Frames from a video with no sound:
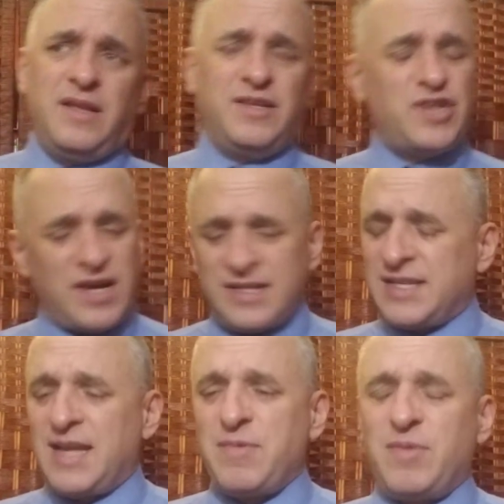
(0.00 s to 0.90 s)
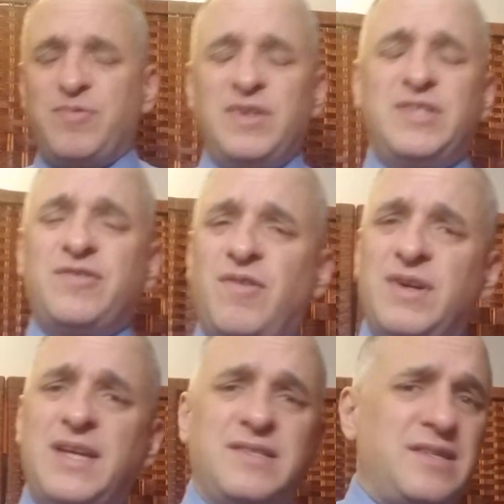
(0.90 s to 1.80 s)
Giants came out pretty
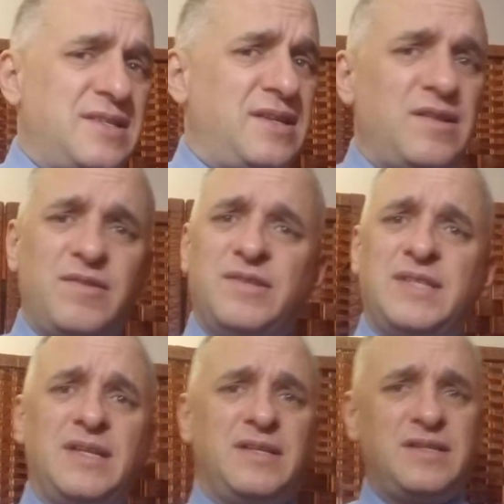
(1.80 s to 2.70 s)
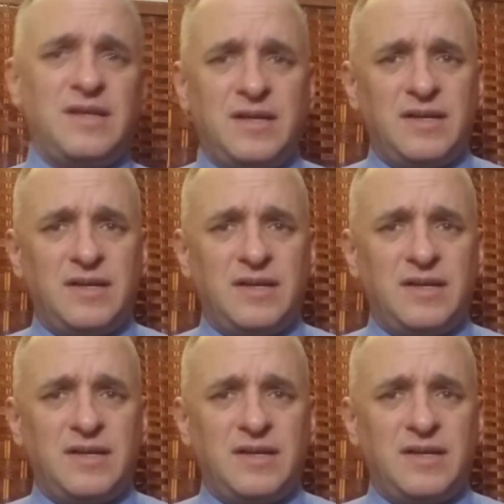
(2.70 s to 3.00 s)
strong against the Steelers, and